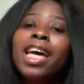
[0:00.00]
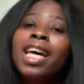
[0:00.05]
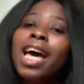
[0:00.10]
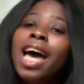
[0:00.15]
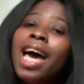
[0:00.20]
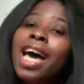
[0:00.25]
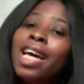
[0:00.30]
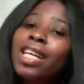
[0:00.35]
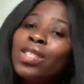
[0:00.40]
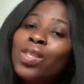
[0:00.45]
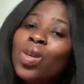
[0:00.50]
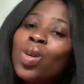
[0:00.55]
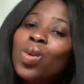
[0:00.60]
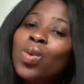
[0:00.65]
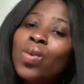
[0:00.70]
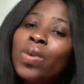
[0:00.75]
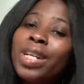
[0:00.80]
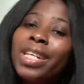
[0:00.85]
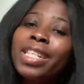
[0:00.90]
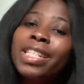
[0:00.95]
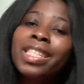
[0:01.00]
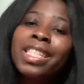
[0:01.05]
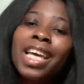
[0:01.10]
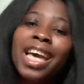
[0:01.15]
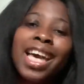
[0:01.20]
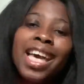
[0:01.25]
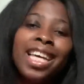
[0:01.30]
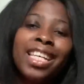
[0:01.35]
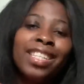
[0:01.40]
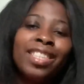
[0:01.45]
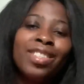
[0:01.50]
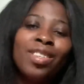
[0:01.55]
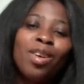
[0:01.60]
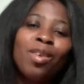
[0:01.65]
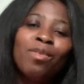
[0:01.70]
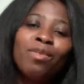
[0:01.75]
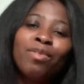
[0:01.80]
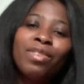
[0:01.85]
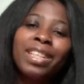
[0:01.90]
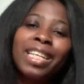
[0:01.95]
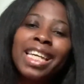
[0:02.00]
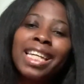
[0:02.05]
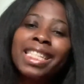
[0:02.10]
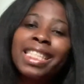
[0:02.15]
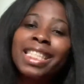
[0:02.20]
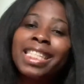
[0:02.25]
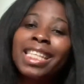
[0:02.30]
As always, don't forget